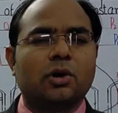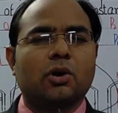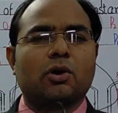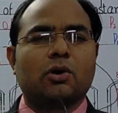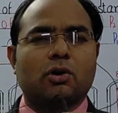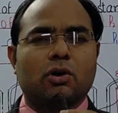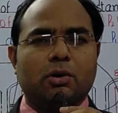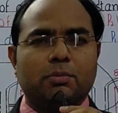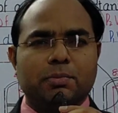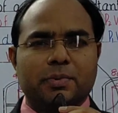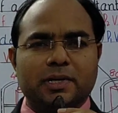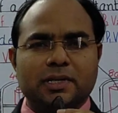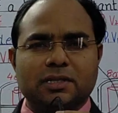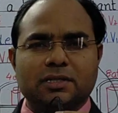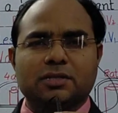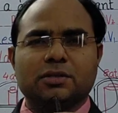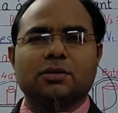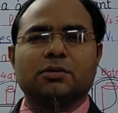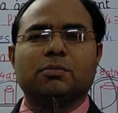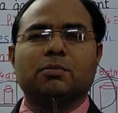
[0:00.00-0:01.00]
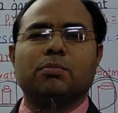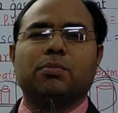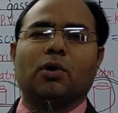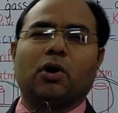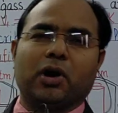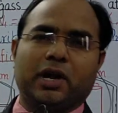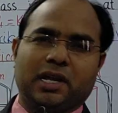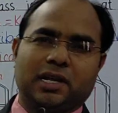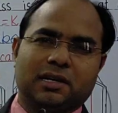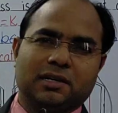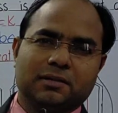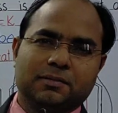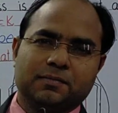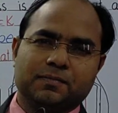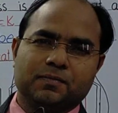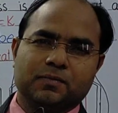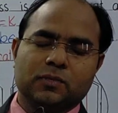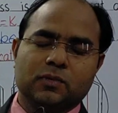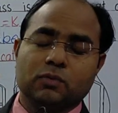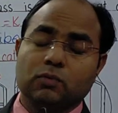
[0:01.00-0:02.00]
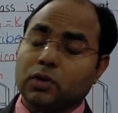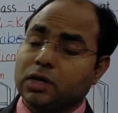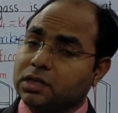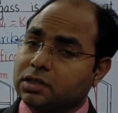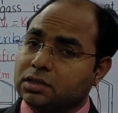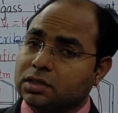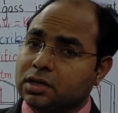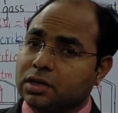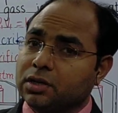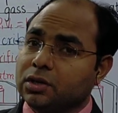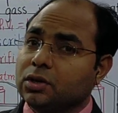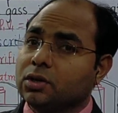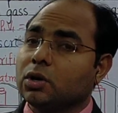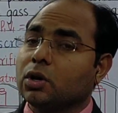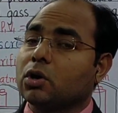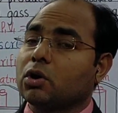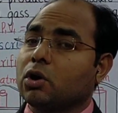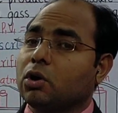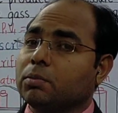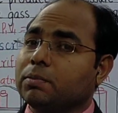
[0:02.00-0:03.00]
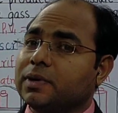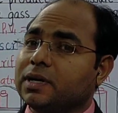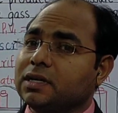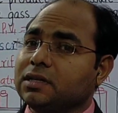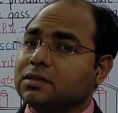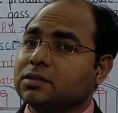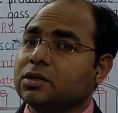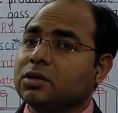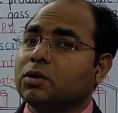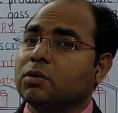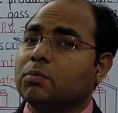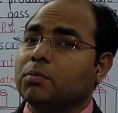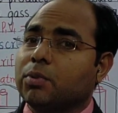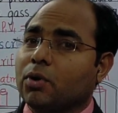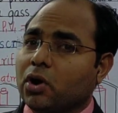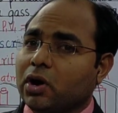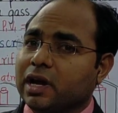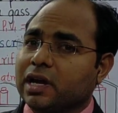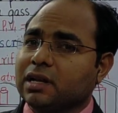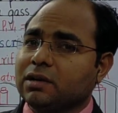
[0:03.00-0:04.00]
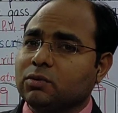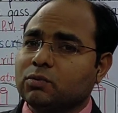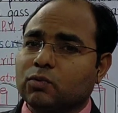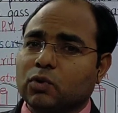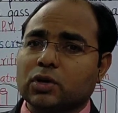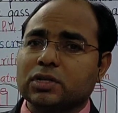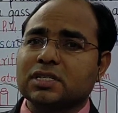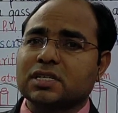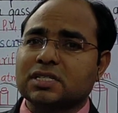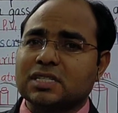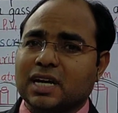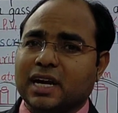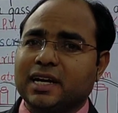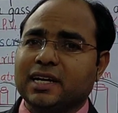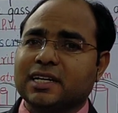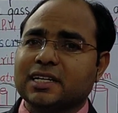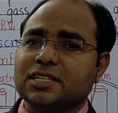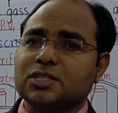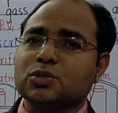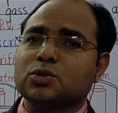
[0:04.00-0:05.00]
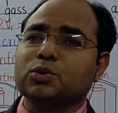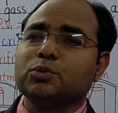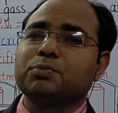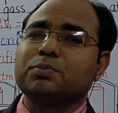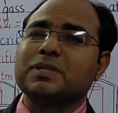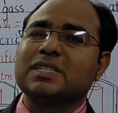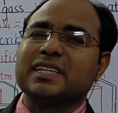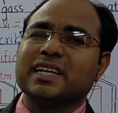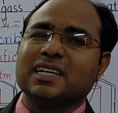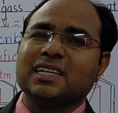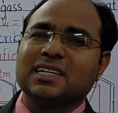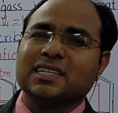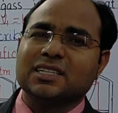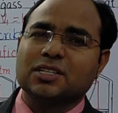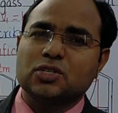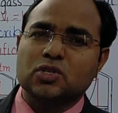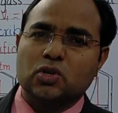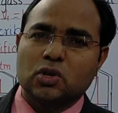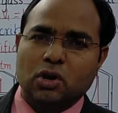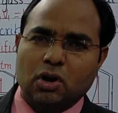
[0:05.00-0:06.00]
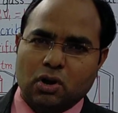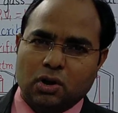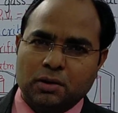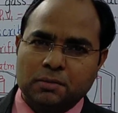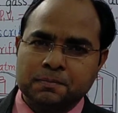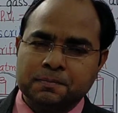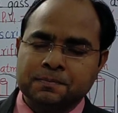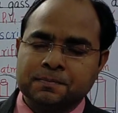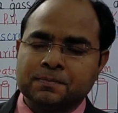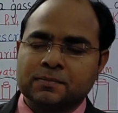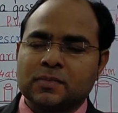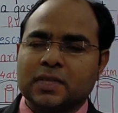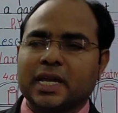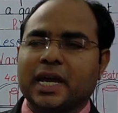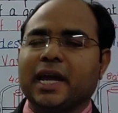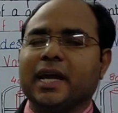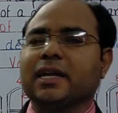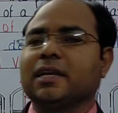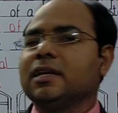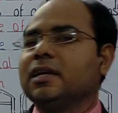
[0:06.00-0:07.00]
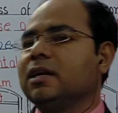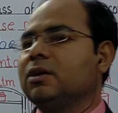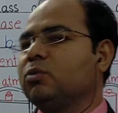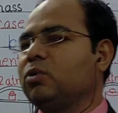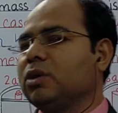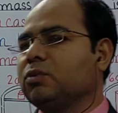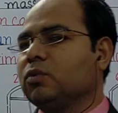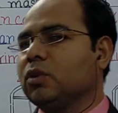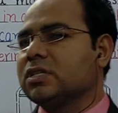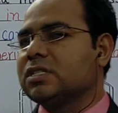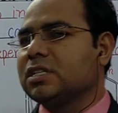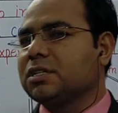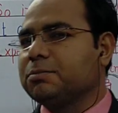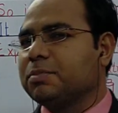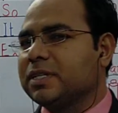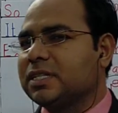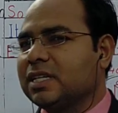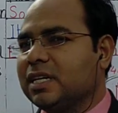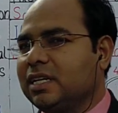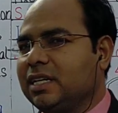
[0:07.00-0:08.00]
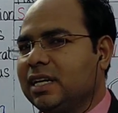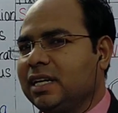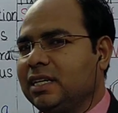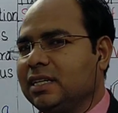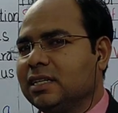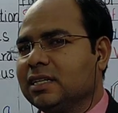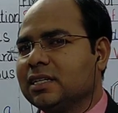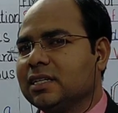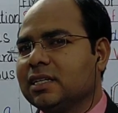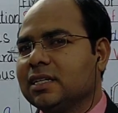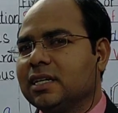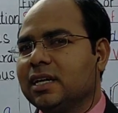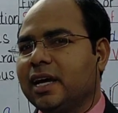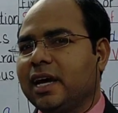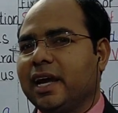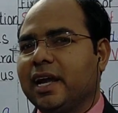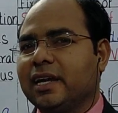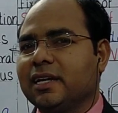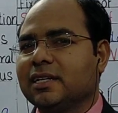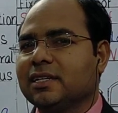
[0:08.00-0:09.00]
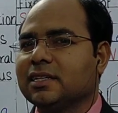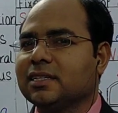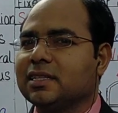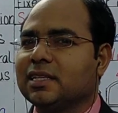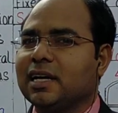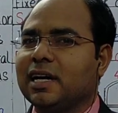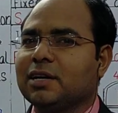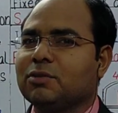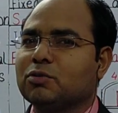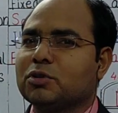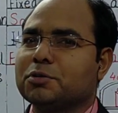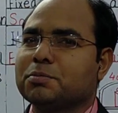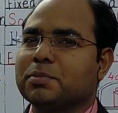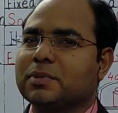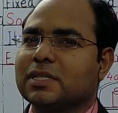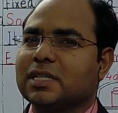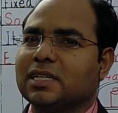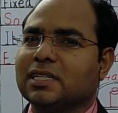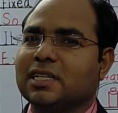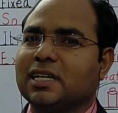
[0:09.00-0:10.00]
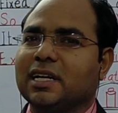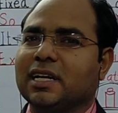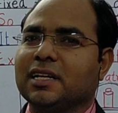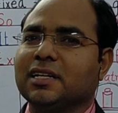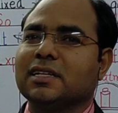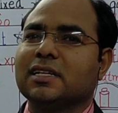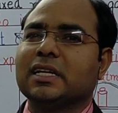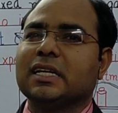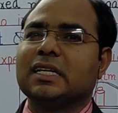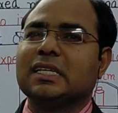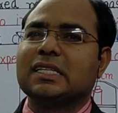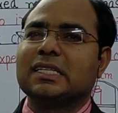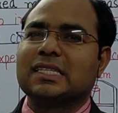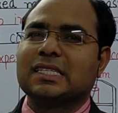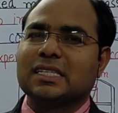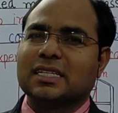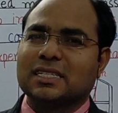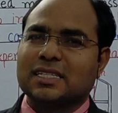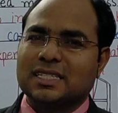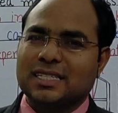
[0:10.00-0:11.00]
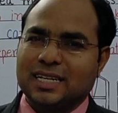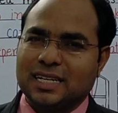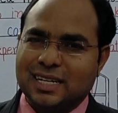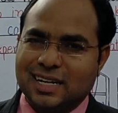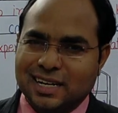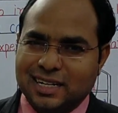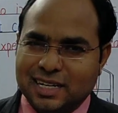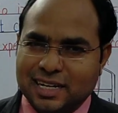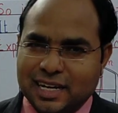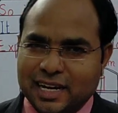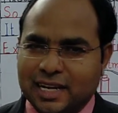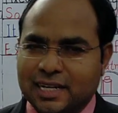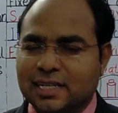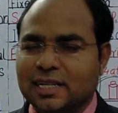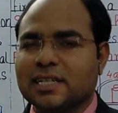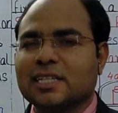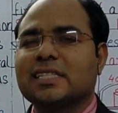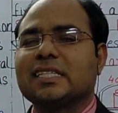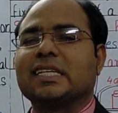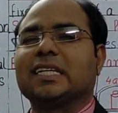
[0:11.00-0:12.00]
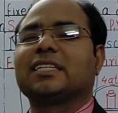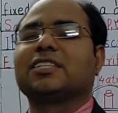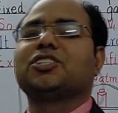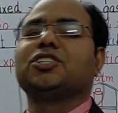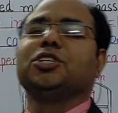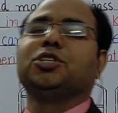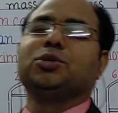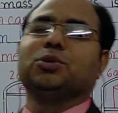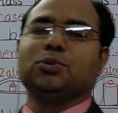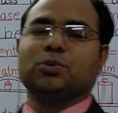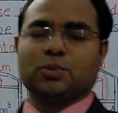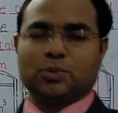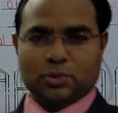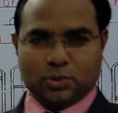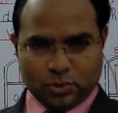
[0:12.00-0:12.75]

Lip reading: Robert Boyle. What? Robert Boyle was a scientist who presented this law. And when was it presented? And that was presented in 1662.